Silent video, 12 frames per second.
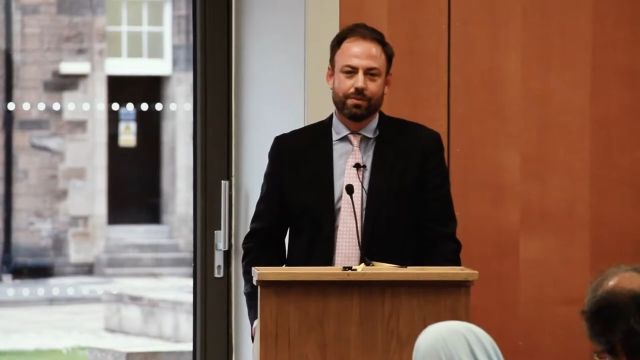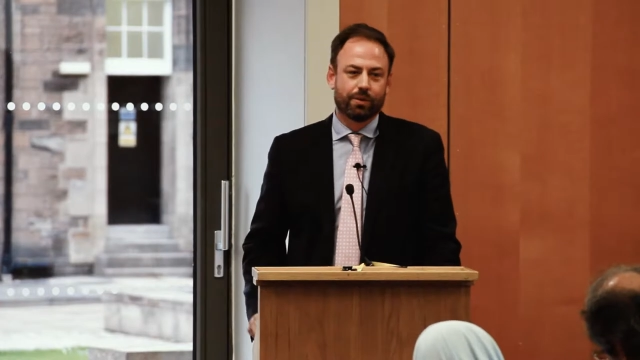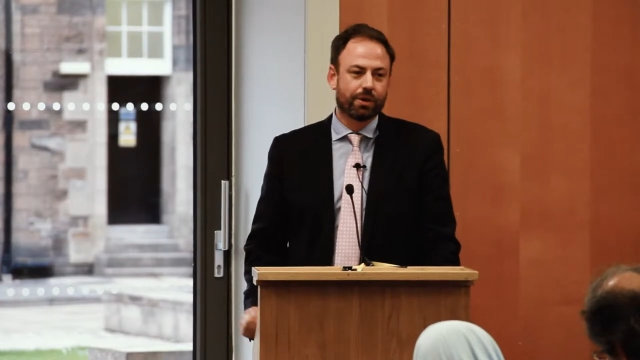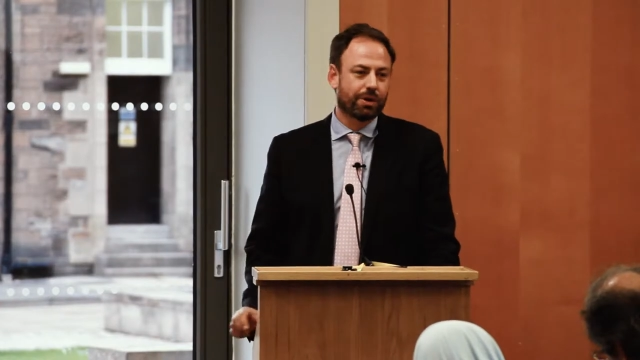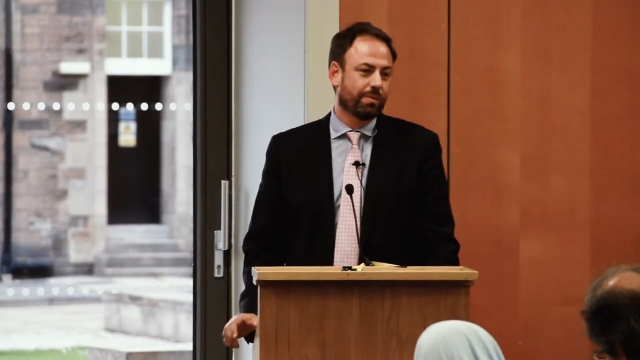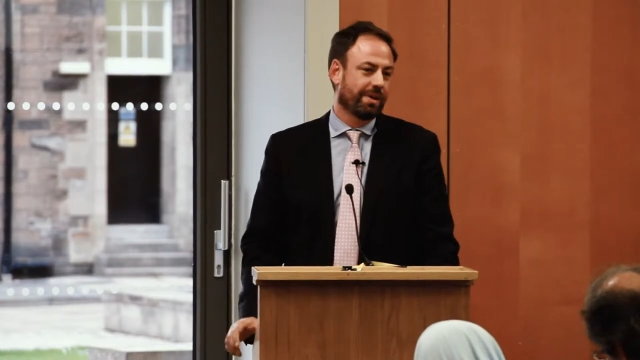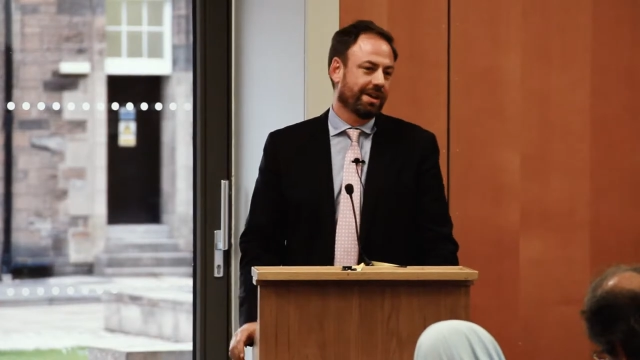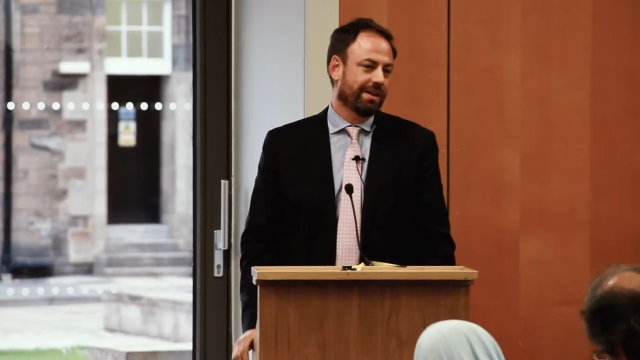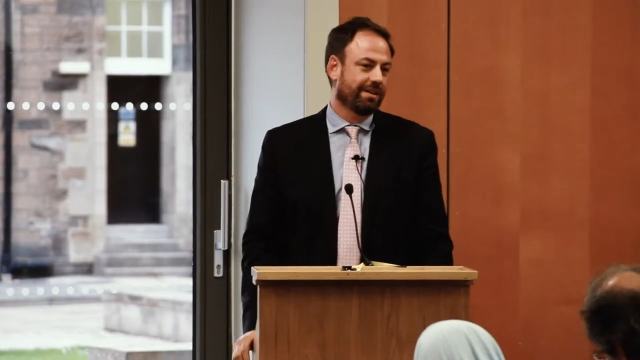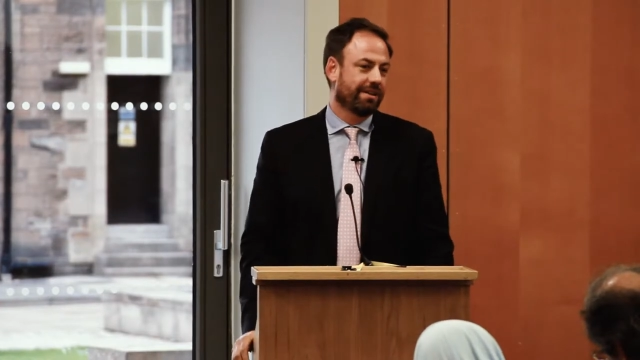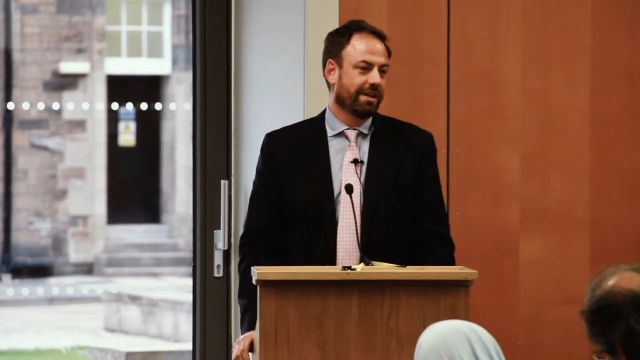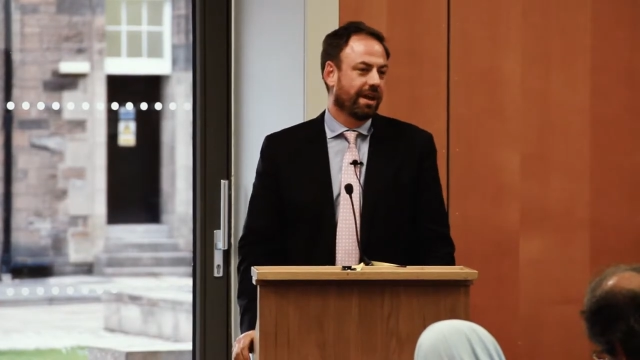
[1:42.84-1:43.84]

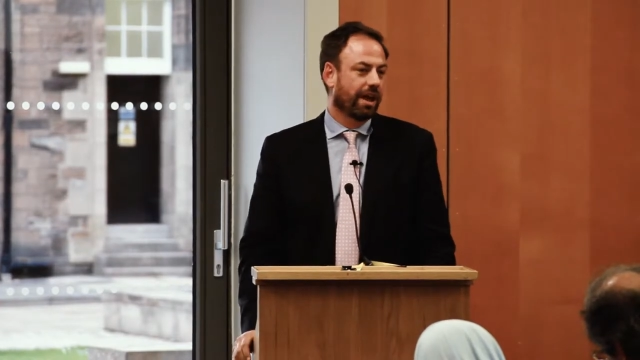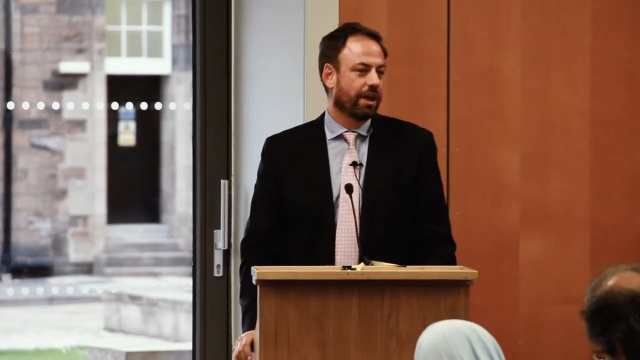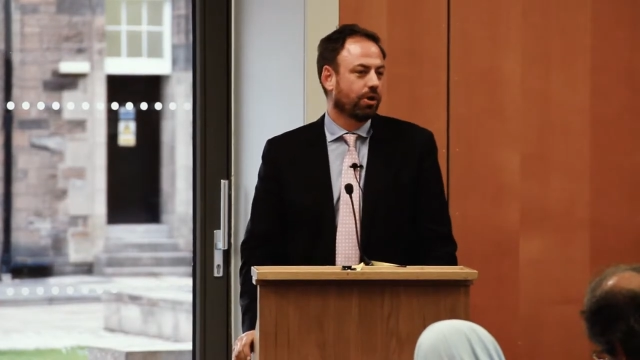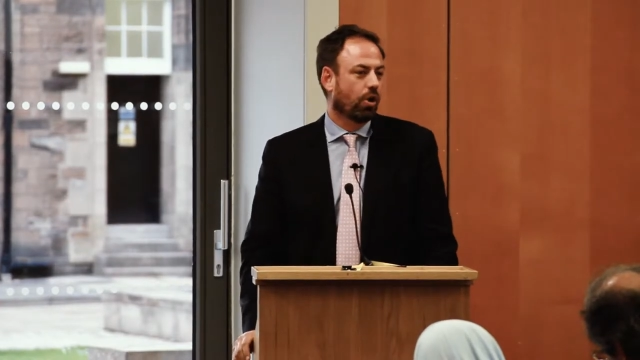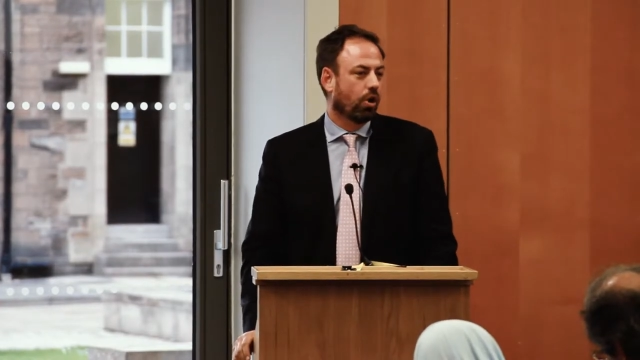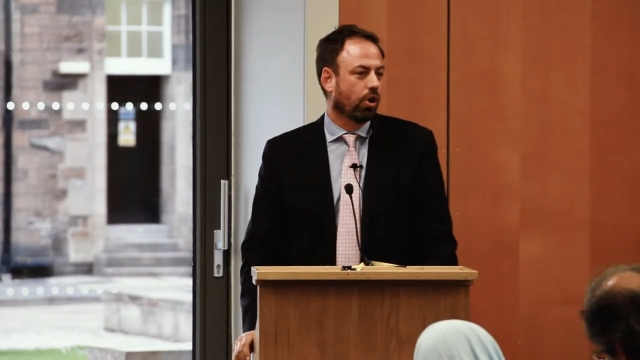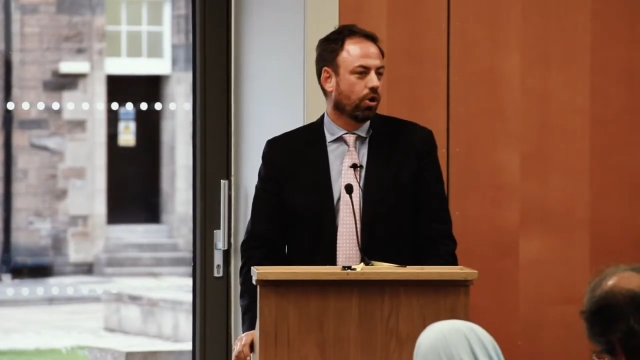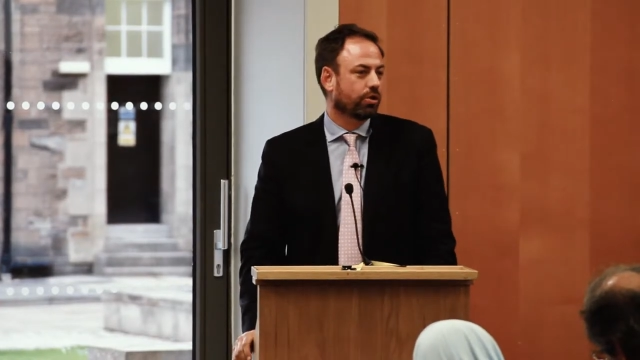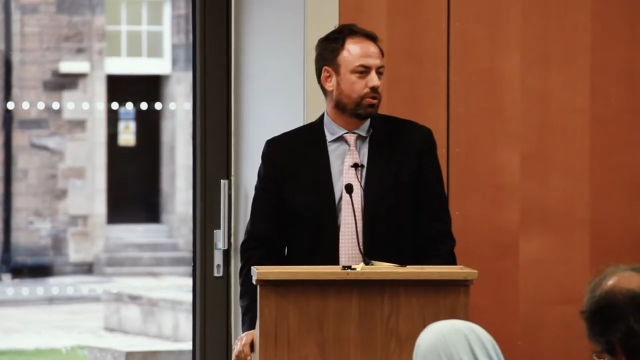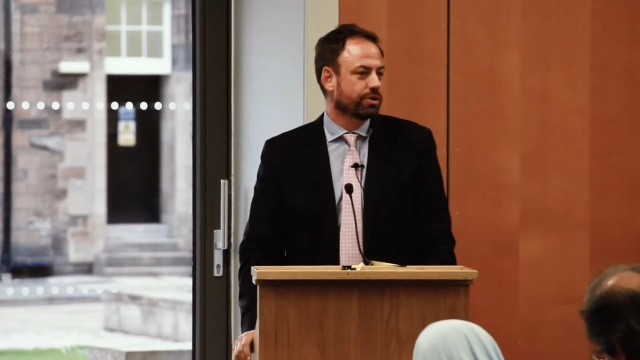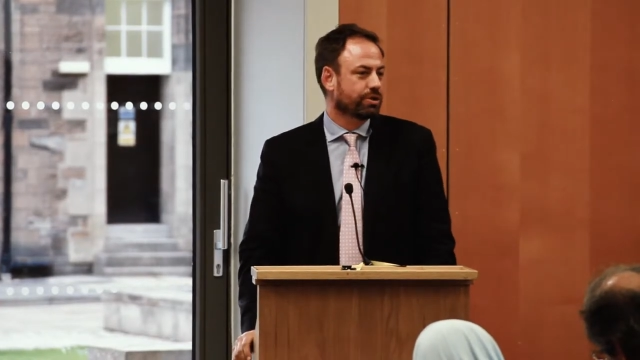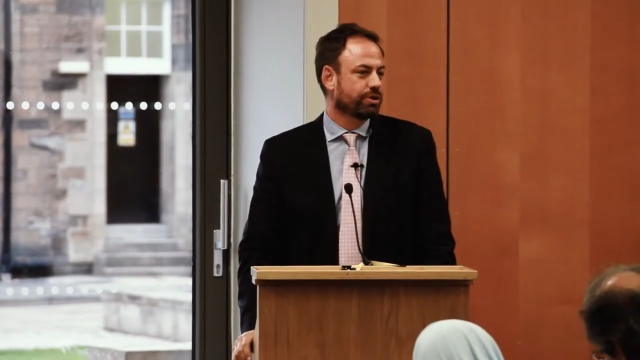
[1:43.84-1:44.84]
boogeyman in all
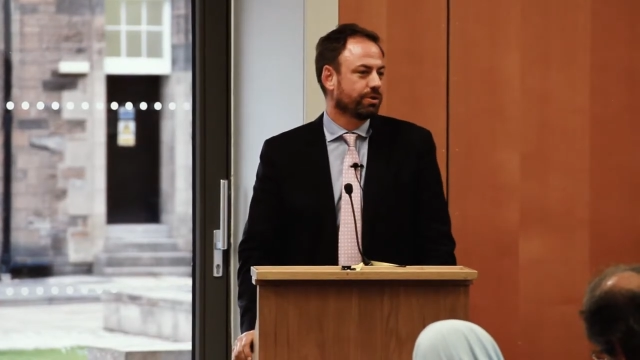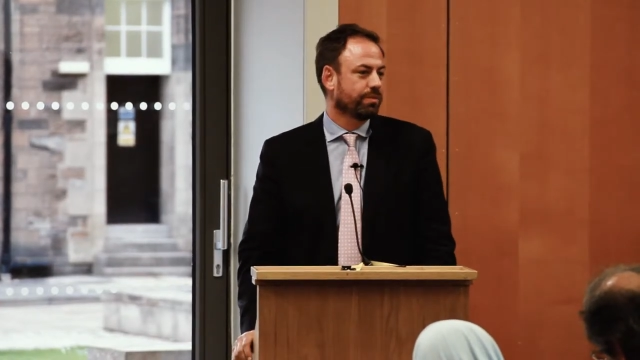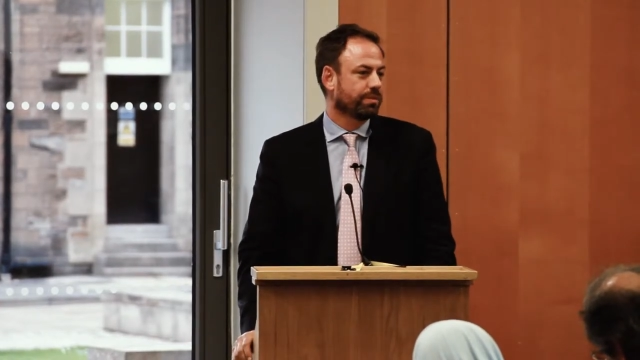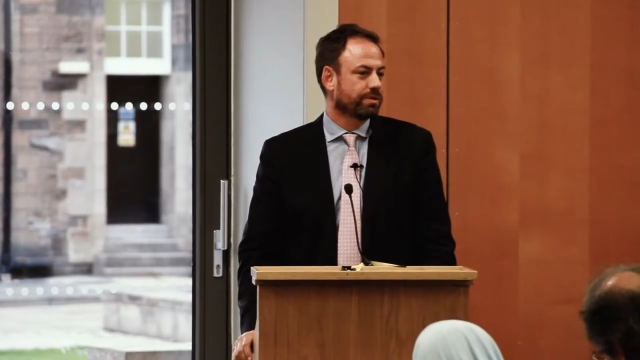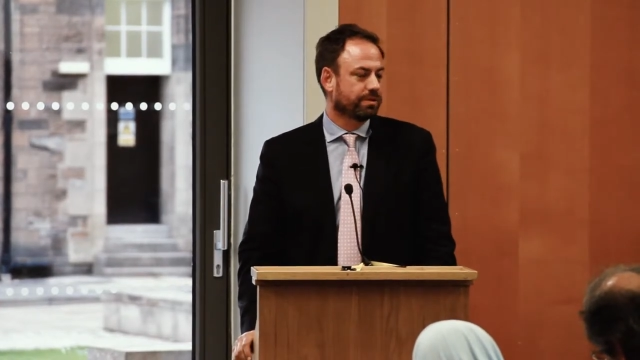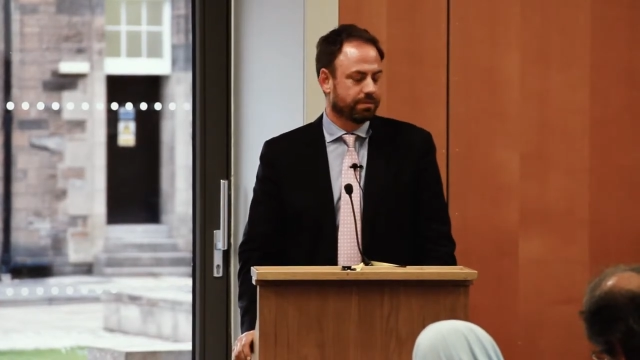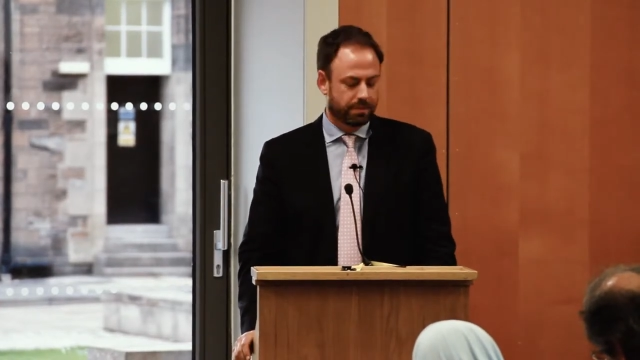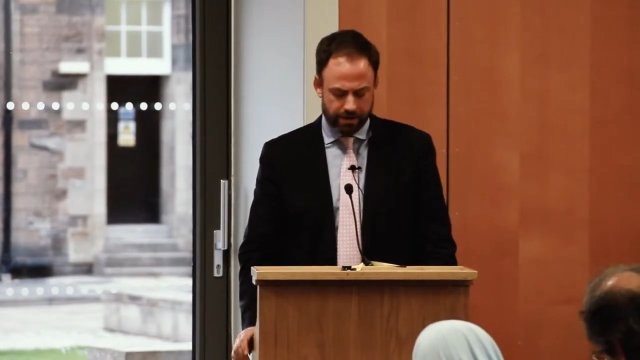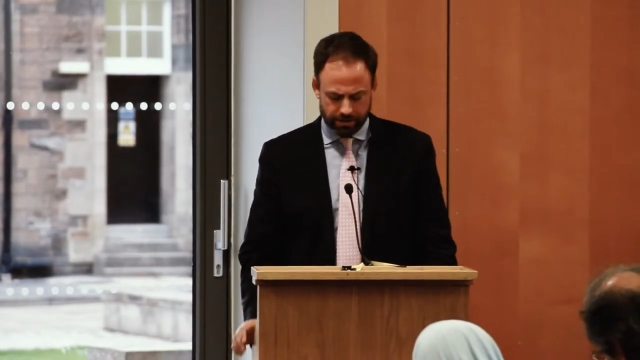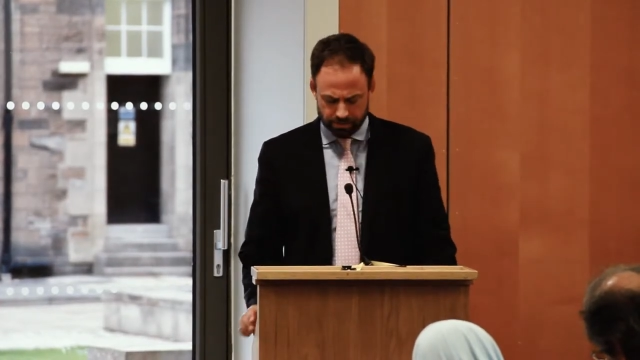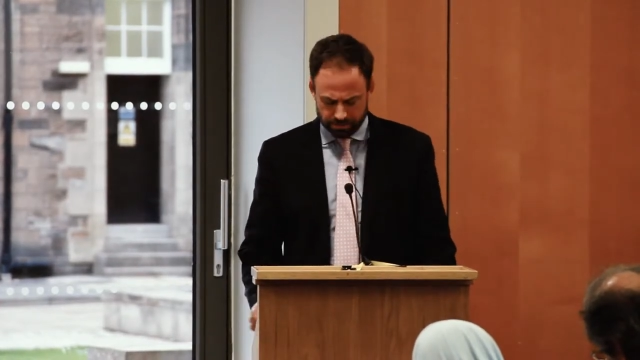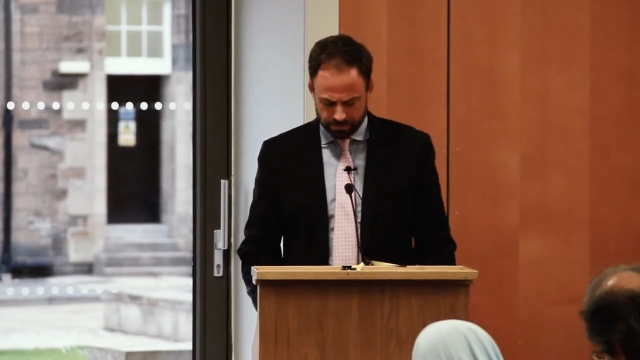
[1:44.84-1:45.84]
Christian-Muslim
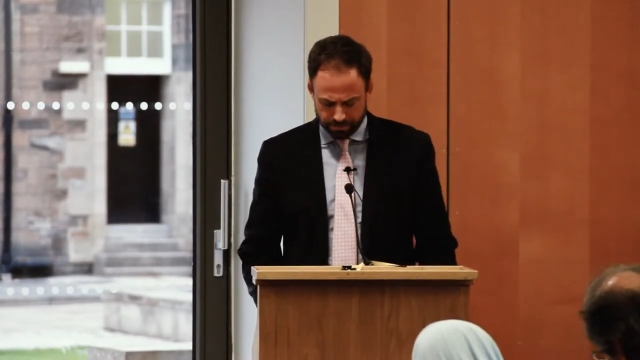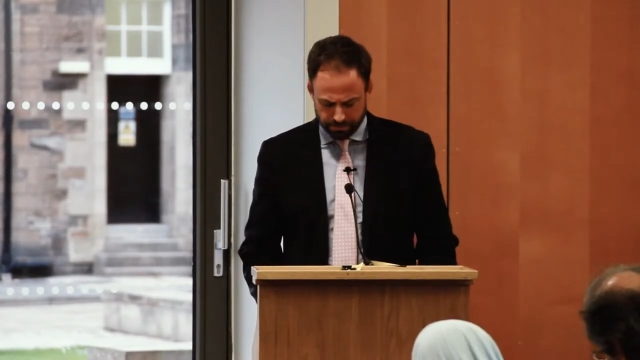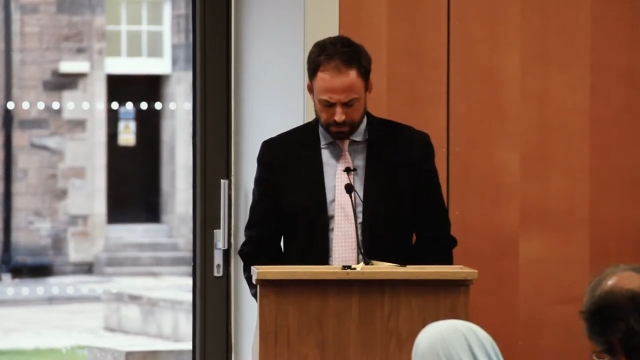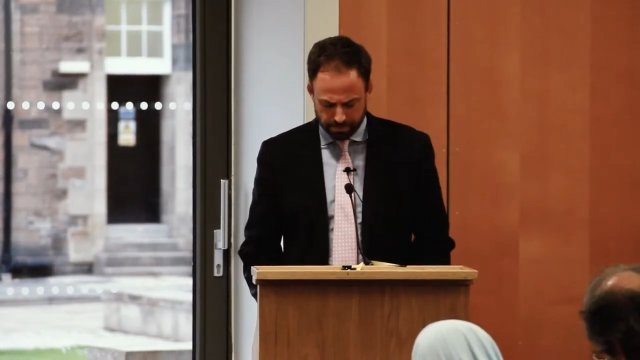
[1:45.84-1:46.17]
dialogue.